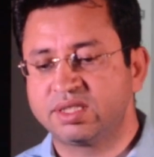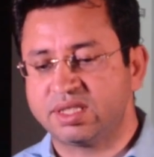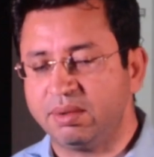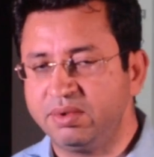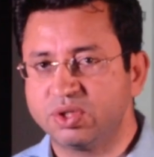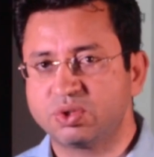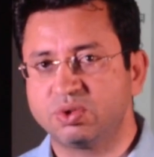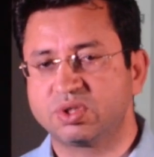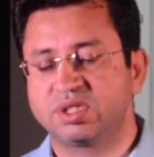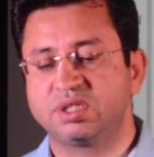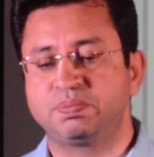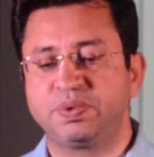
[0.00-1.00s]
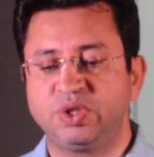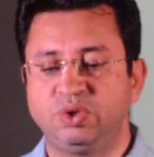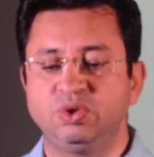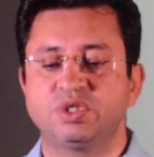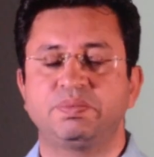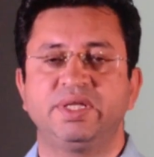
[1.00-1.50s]
some resources
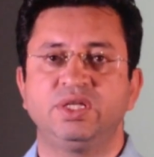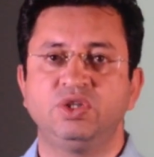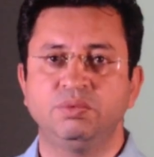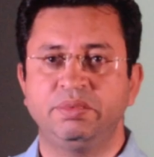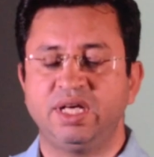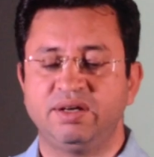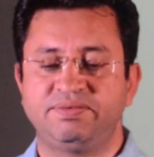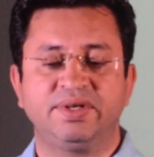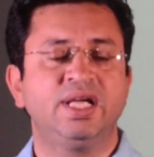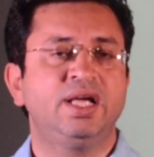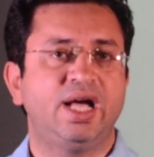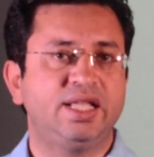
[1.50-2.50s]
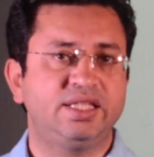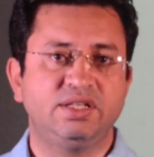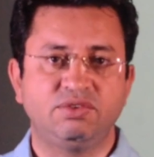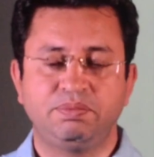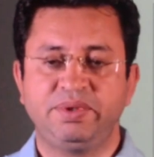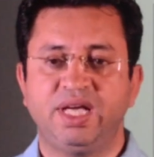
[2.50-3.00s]
produced by the human effort, and
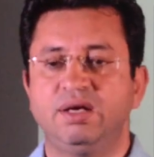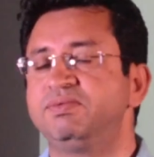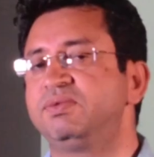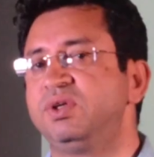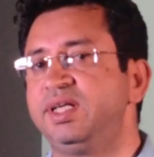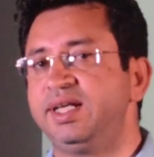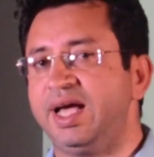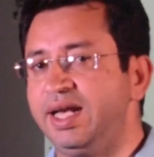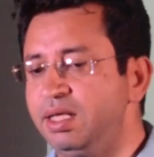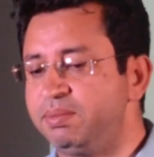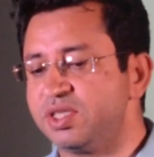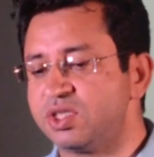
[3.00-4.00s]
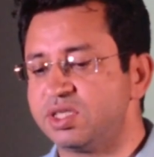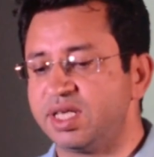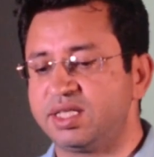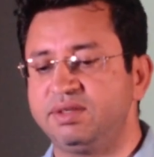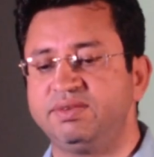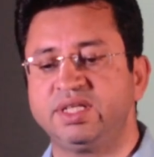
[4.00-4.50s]
they would be helpful in any business
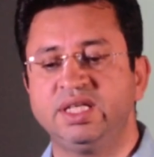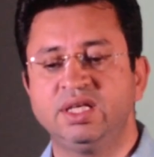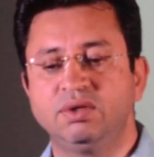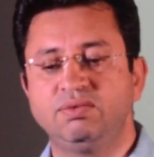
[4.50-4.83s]
activity.